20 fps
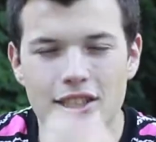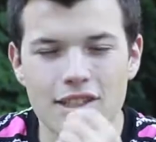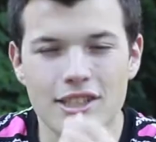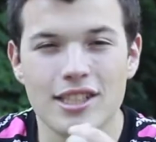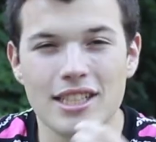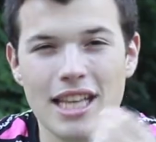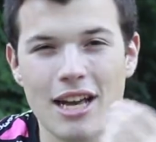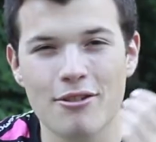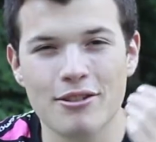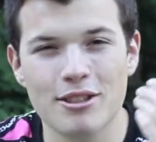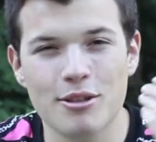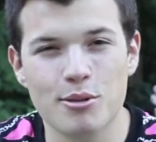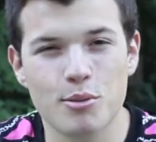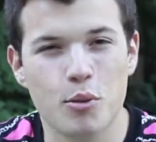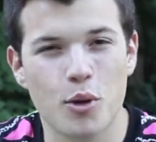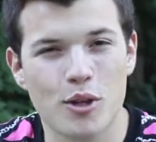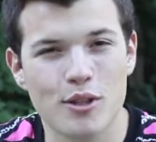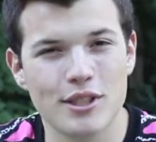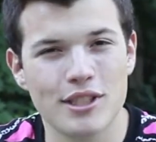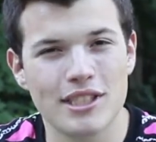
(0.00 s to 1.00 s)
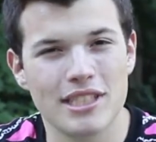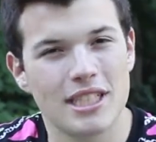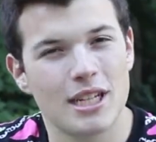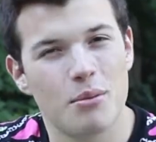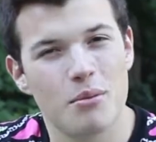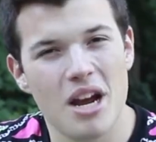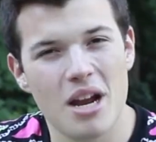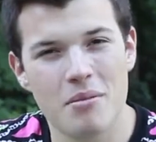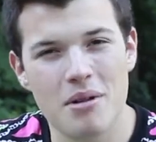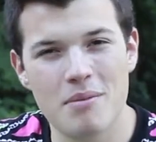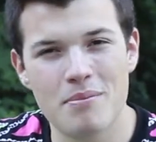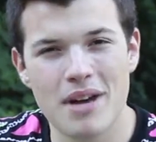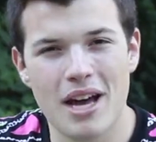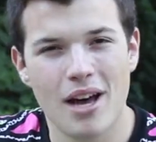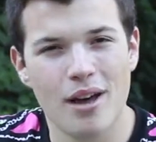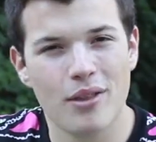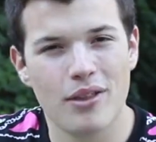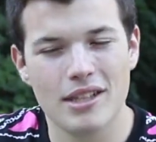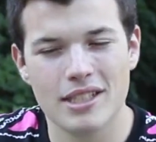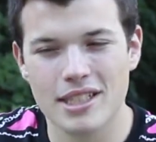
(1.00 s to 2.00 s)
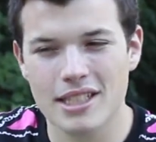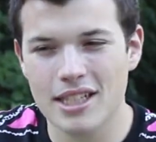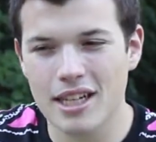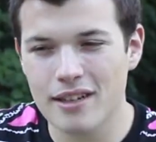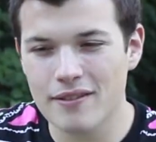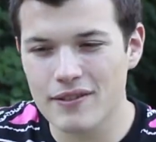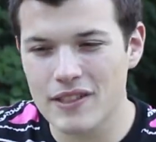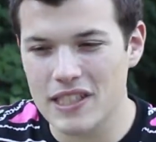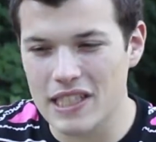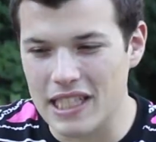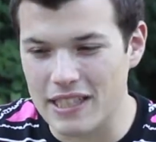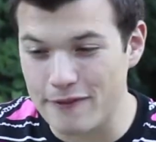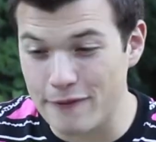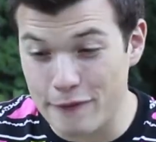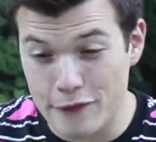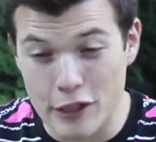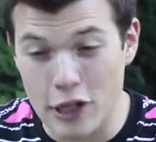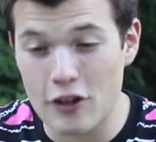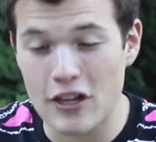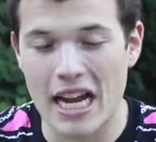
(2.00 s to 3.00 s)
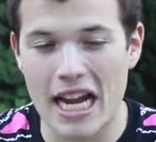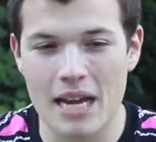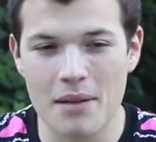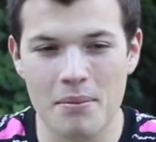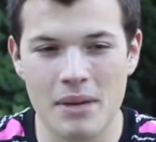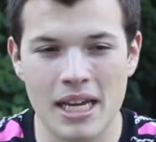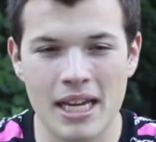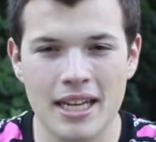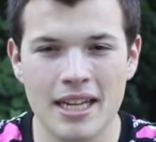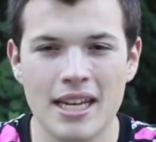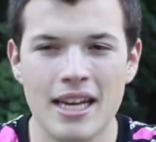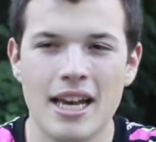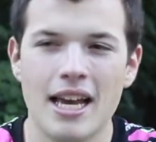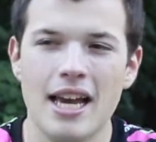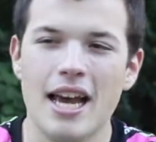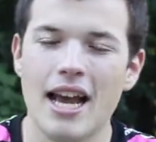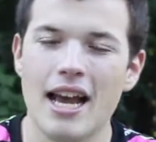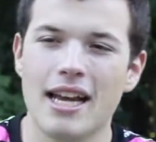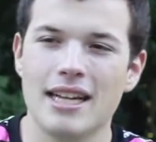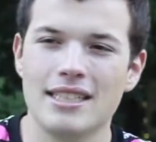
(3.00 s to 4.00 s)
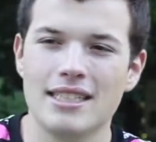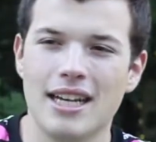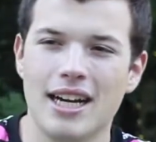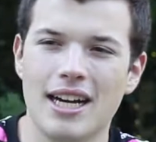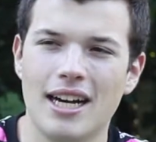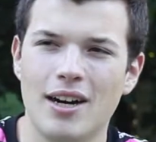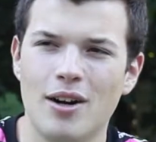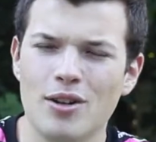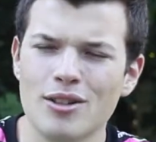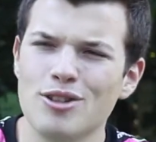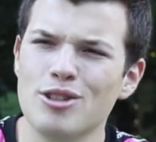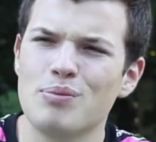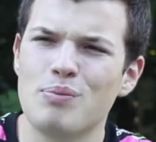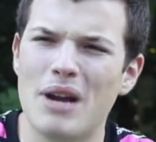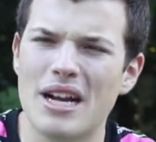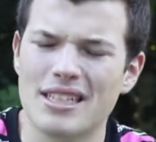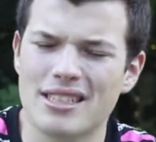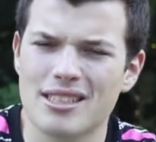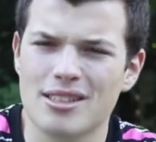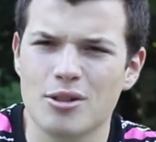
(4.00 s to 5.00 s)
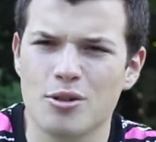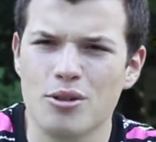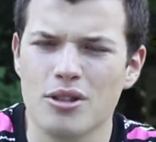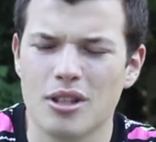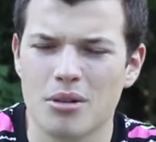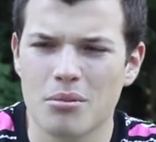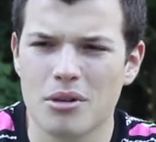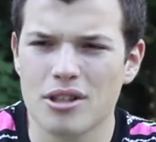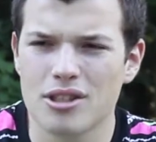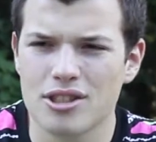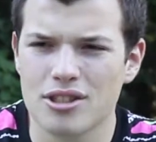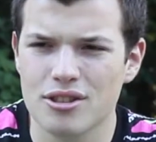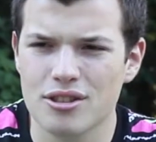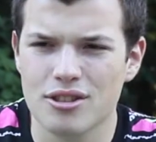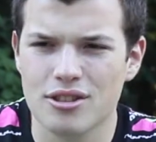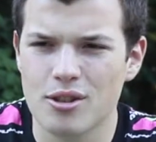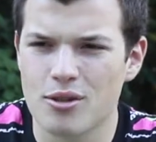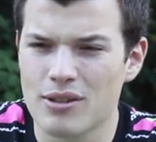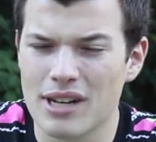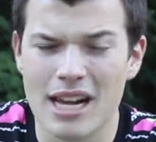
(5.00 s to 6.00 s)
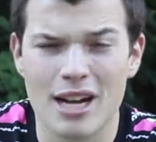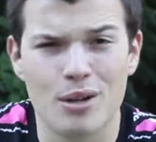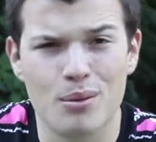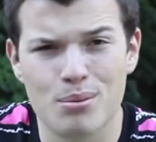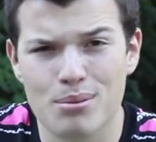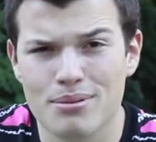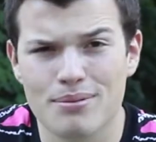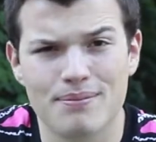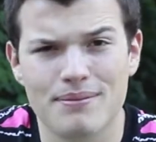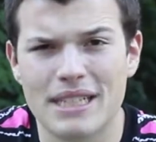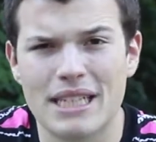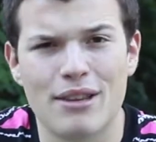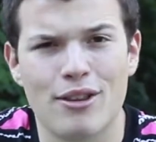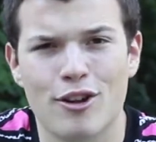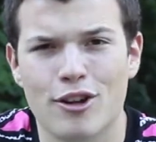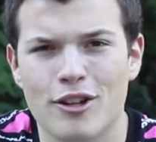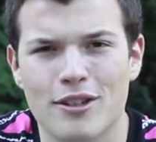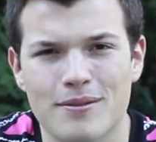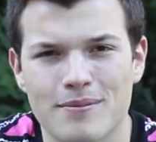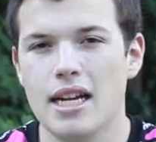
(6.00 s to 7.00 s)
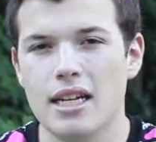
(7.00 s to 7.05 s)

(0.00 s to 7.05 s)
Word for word: Just allowing those words to come out of my mouth is enough to infuriate me and uh, all those back to school commercials don't help either.